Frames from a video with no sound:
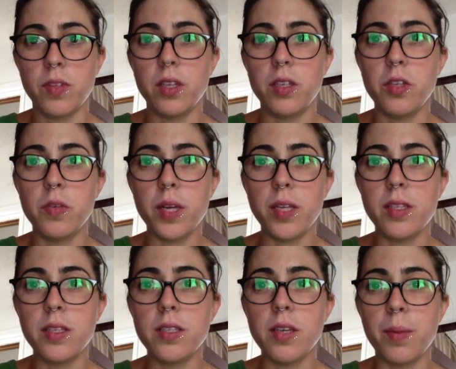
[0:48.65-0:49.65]
you read
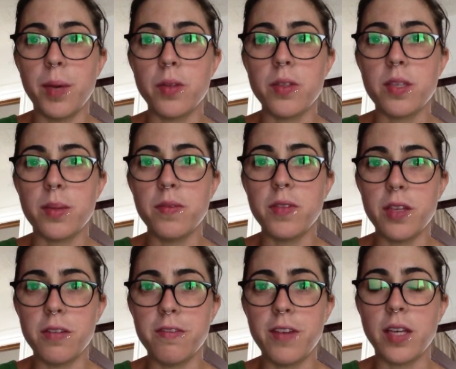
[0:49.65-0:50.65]
about some of the
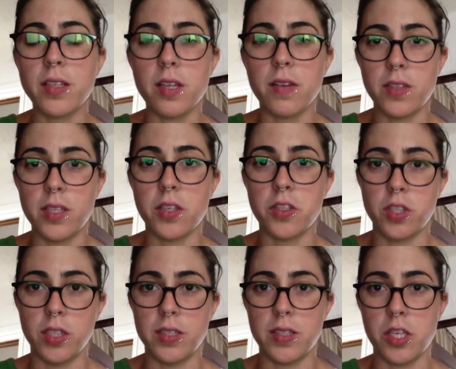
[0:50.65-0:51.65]
effects of
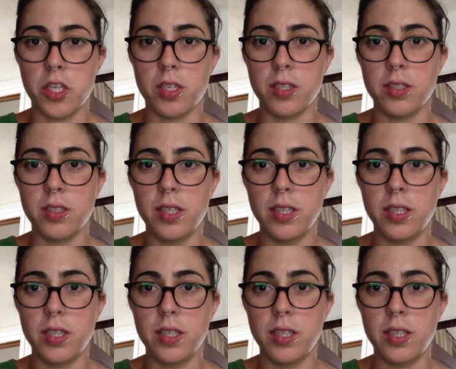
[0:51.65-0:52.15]
industrialization.